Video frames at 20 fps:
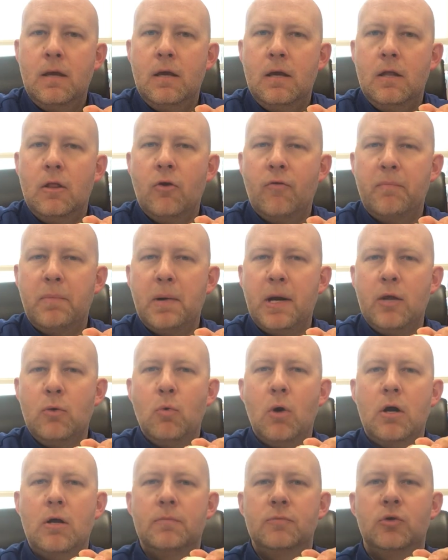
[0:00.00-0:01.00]
Hello, everybody.
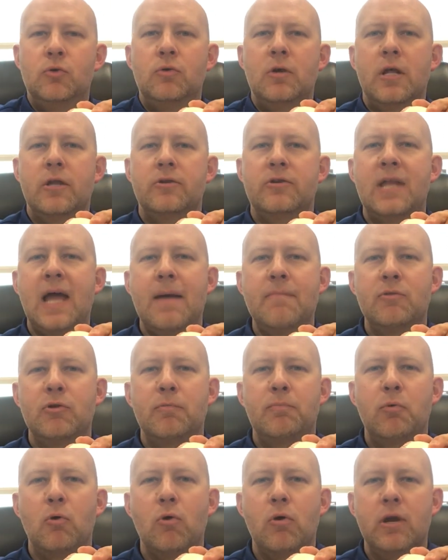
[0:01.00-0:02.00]
Welcome to another Diamond
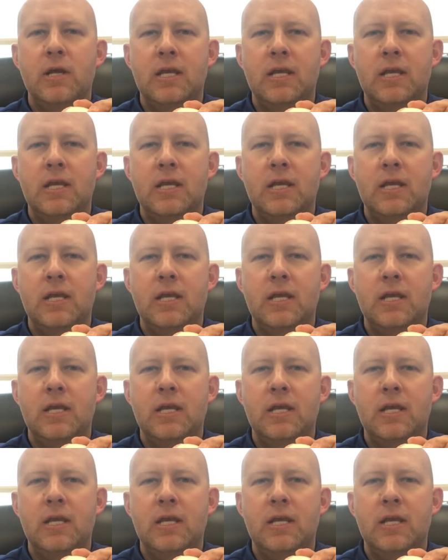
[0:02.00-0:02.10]
Report.